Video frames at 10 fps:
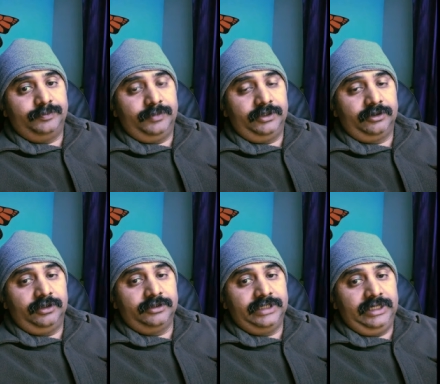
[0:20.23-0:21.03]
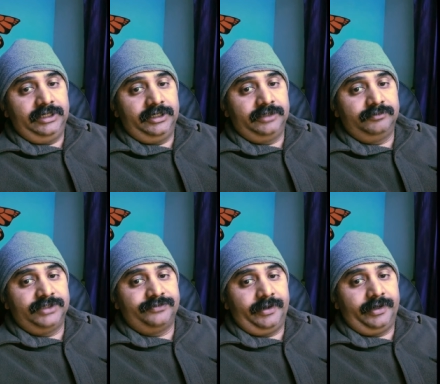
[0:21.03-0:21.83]
particular cylinder is
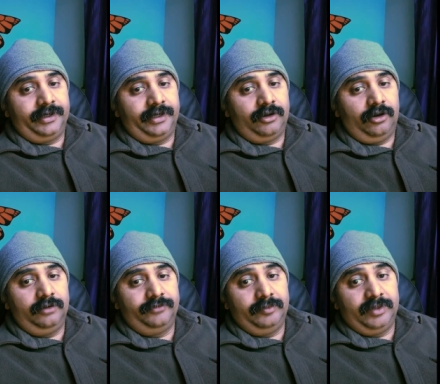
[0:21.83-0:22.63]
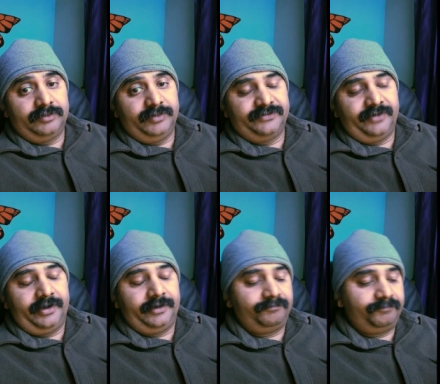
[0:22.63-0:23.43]
misfiring, and all of them are
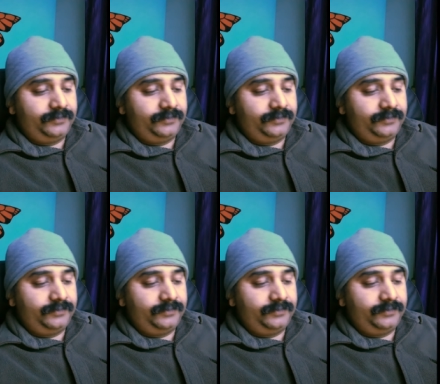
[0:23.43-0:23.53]
misfiring.